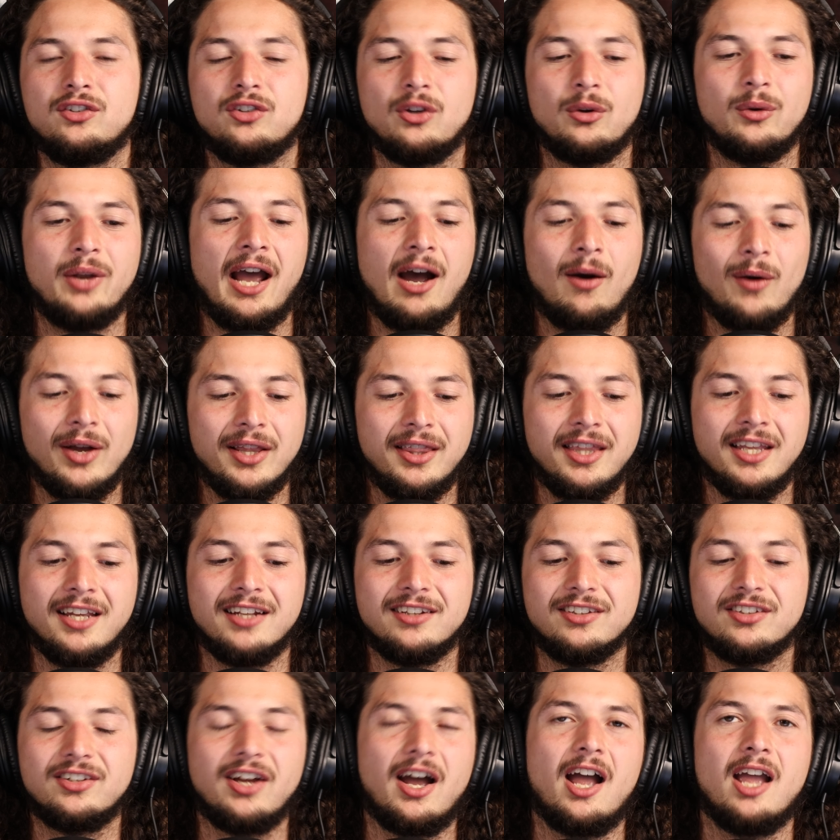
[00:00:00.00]
so now I think
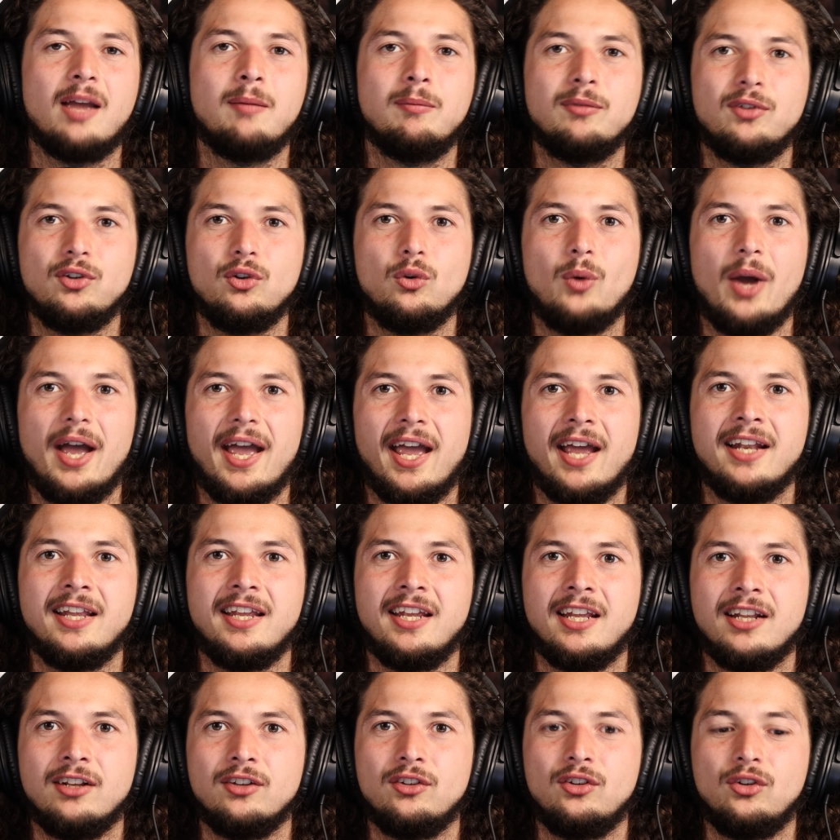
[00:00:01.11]
it's time to head
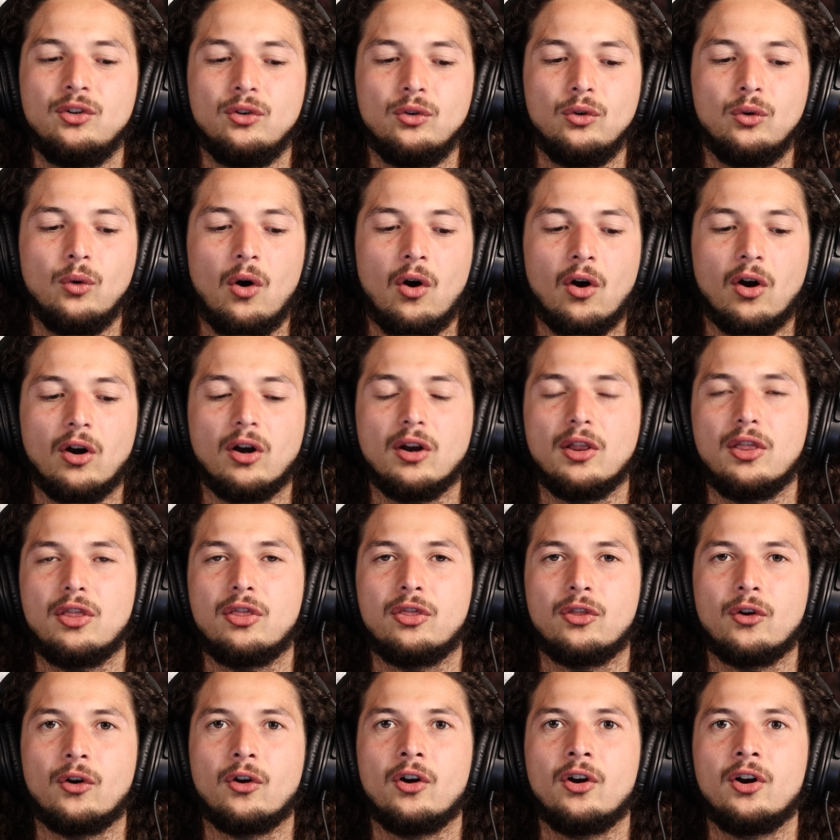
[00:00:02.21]
into our
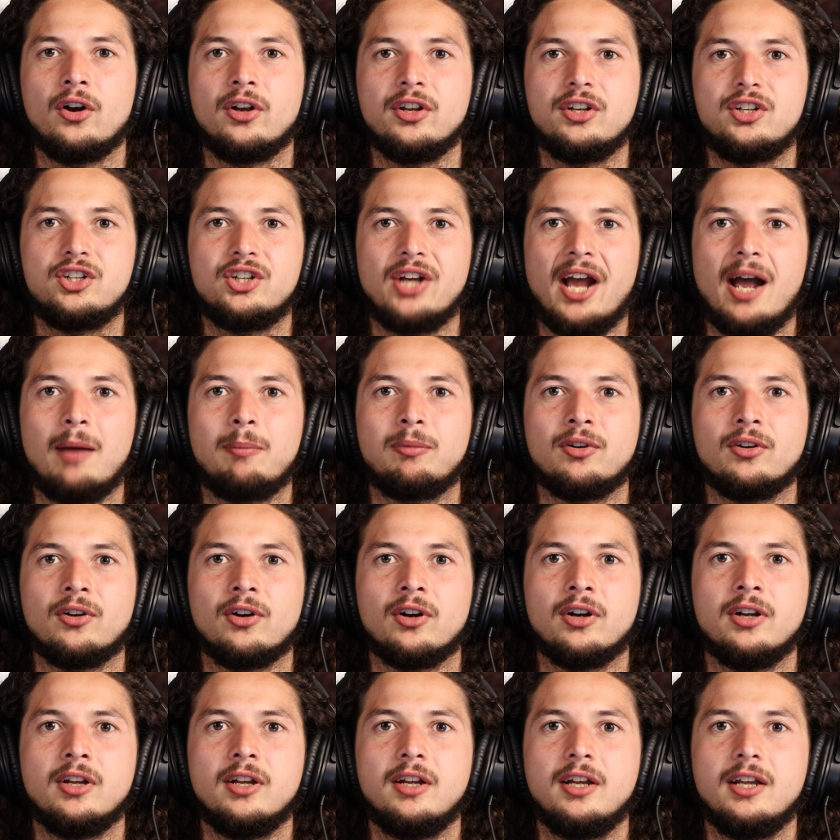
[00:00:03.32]
third
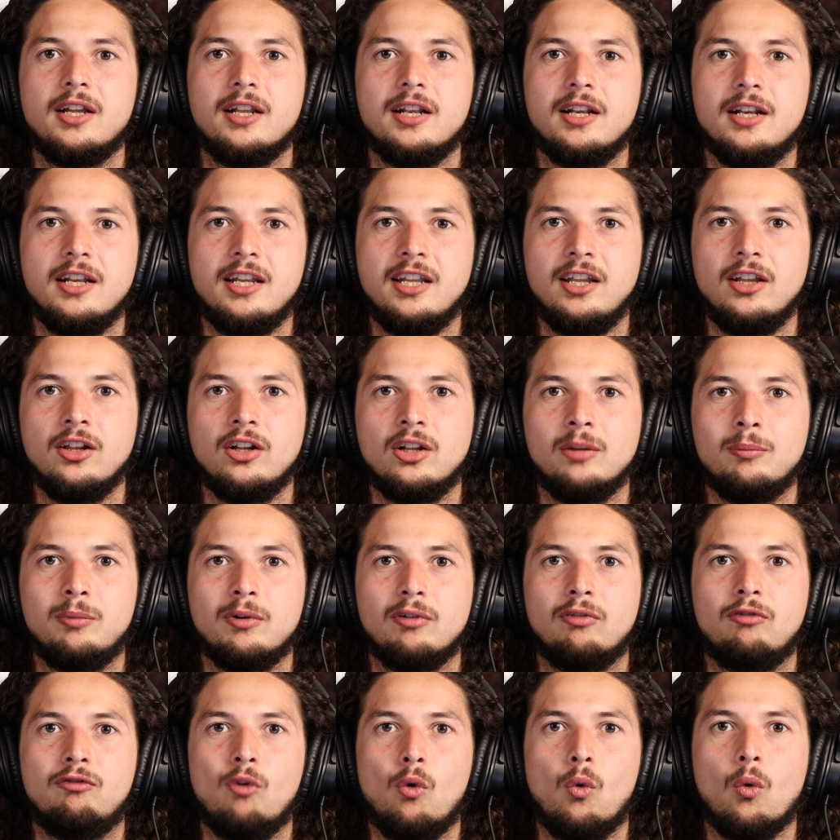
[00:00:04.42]
chapter, Kneel
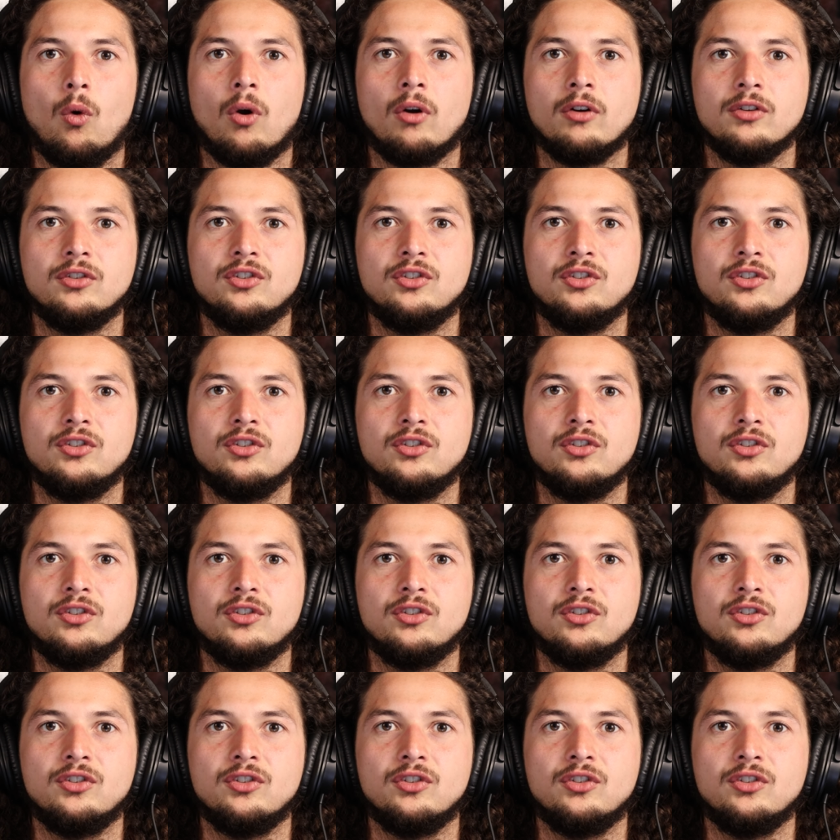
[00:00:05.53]
Before